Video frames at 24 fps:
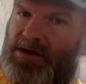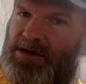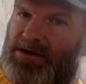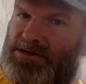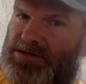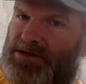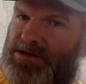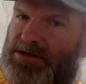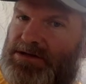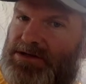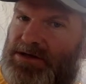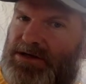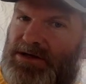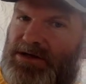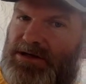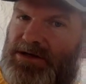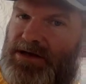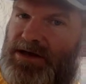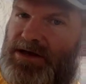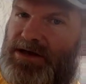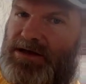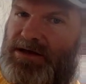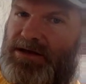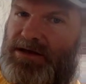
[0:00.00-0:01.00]
So I'll tell you
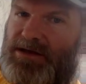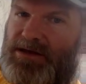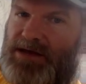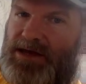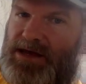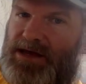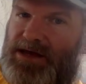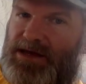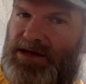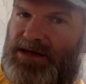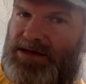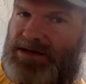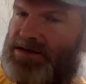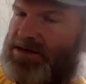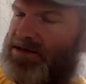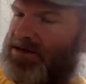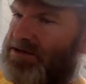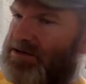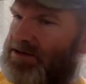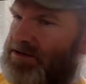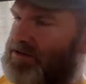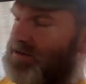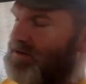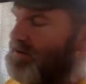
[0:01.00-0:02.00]
that
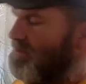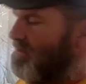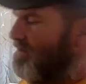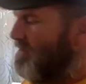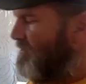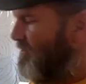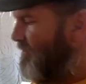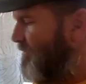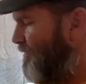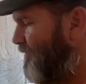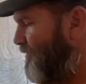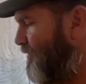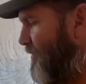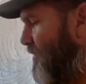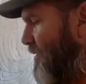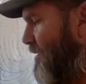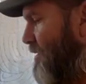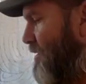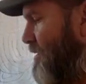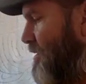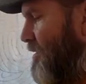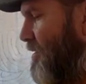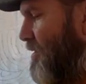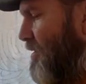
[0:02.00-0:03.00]
AD
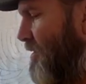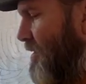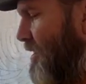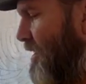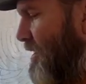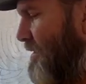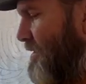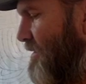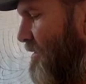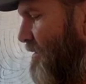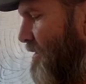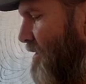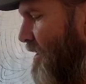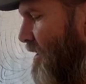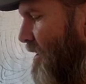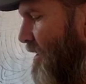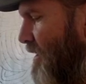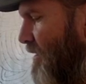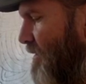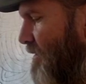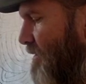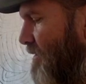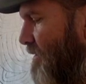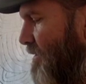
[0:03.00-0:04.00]
has a
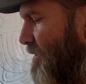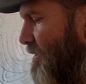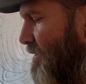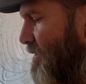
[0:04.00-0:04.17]
length